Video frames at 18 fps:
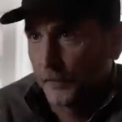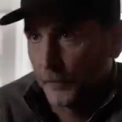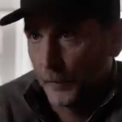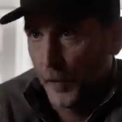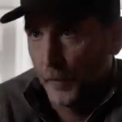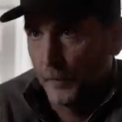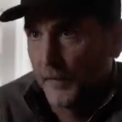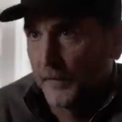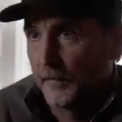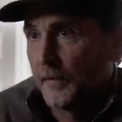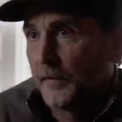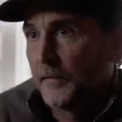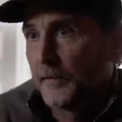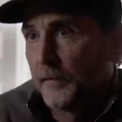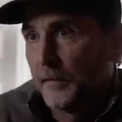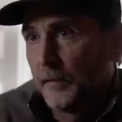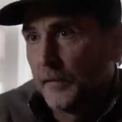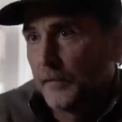a small
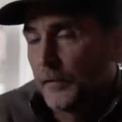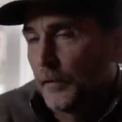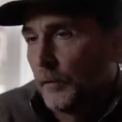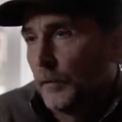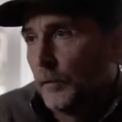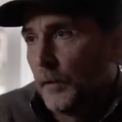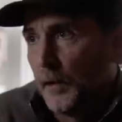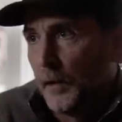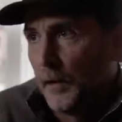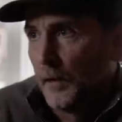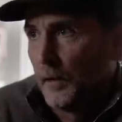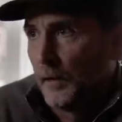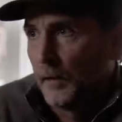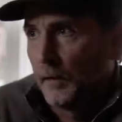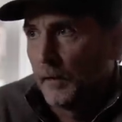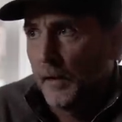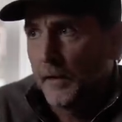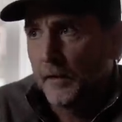business. So
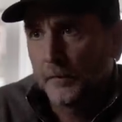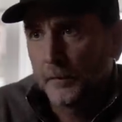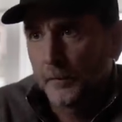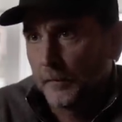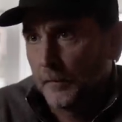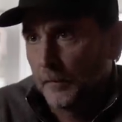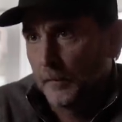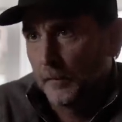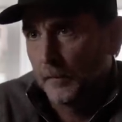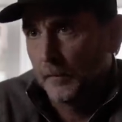let us